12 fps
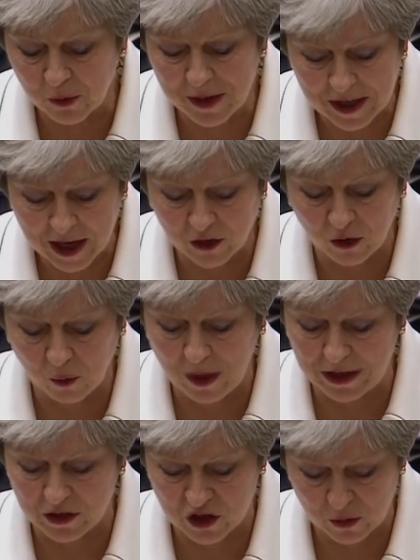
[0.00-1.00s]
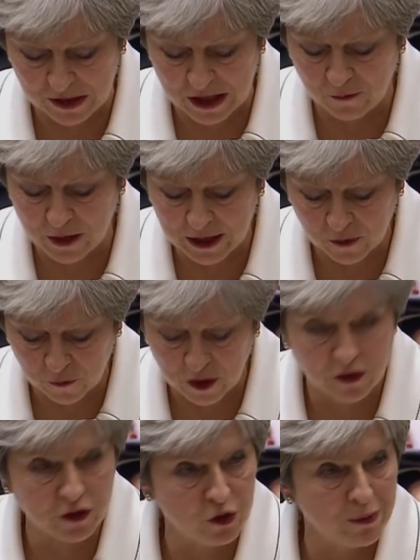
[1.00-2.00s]
Speaker, we cannot wait to alleviate
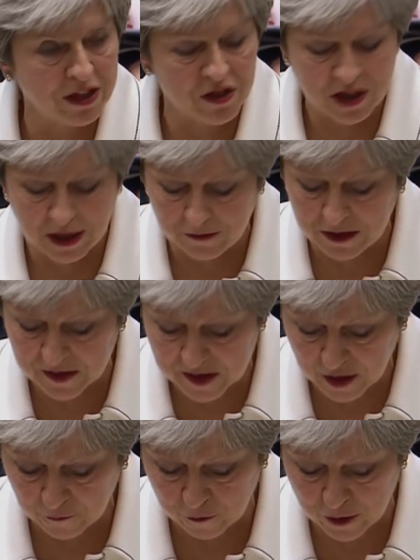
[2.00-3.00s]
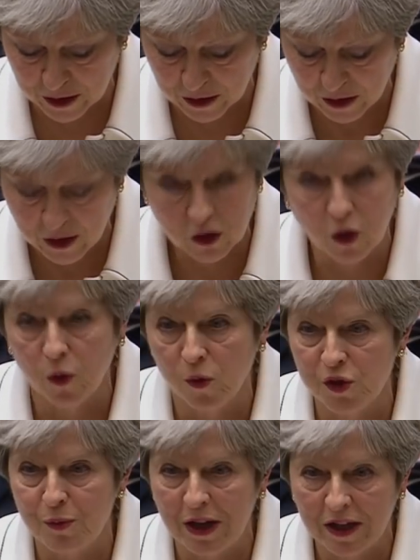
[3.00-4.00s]
further humanitarian suffering
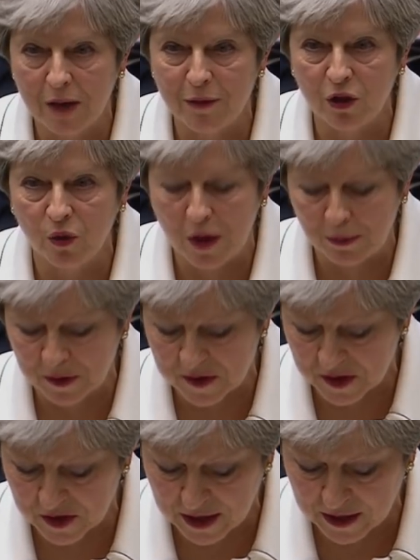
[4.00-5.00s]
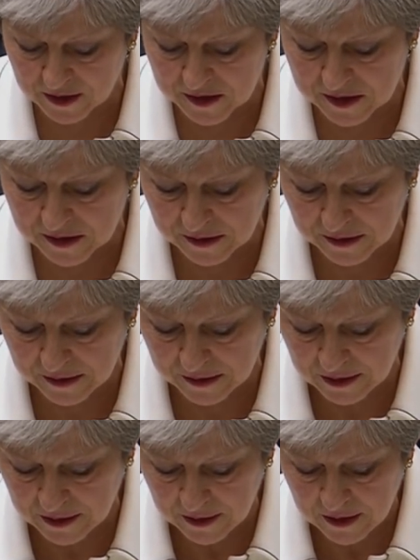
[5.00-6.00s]
caused by chemical weapons attacks.
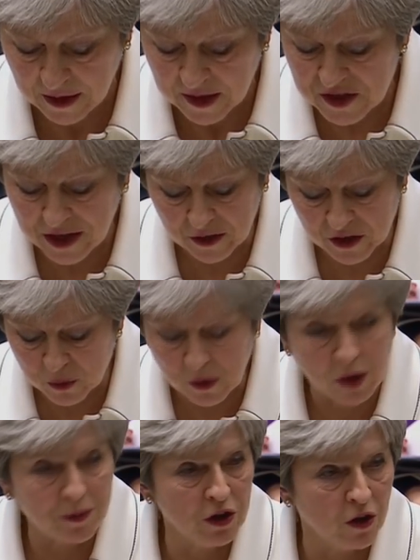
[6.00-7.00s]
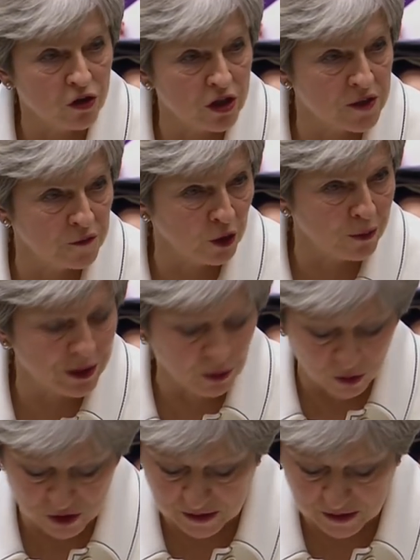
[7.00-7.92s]
Second, were we not just following